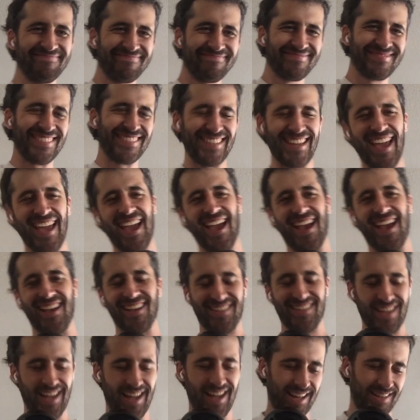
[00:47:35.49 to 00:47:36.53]
Yeah,
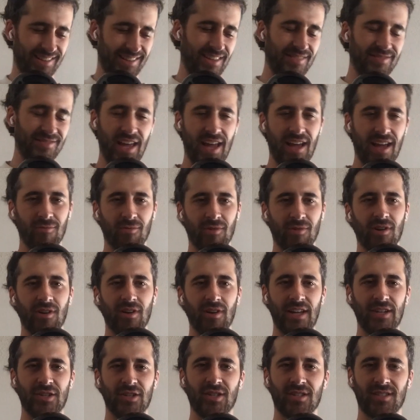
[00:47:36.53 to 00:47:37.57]
I love that. Well,
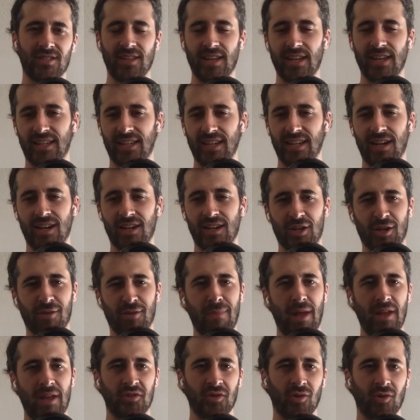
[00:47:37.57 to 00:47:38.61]
and just like your
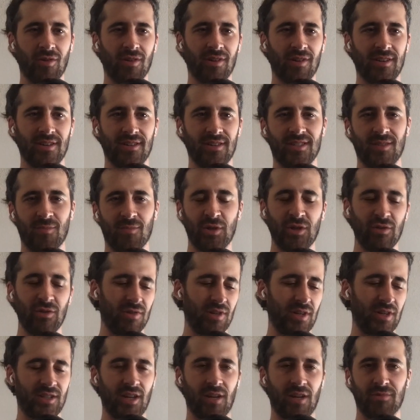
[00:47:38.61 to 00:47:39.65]
mentor and someone you
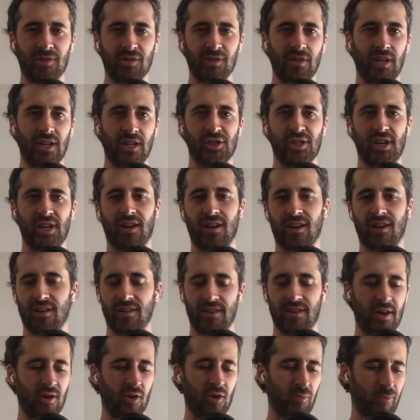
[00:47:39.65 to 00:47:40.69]
looked up to, like Chick
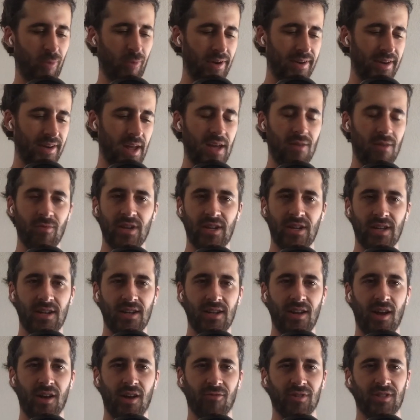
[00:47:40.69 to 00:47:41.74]
Hearn, I hope one day we
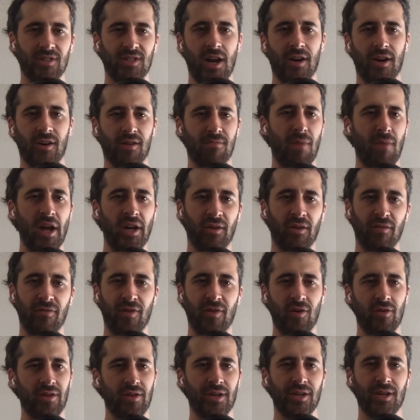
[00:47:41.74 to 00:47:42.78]
can retire a
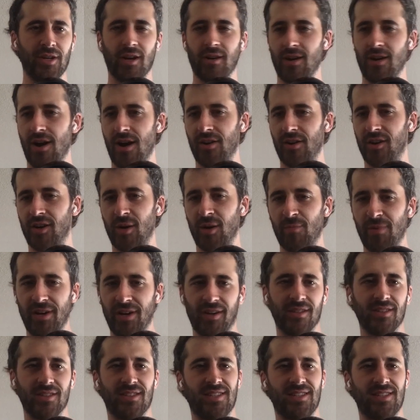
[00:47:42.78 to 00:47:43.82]
microphone in your honor up
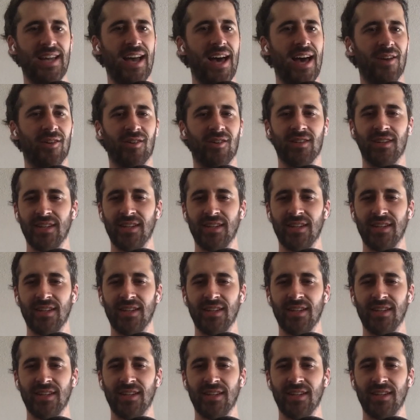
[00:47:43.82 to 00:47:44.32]
here in Seattle.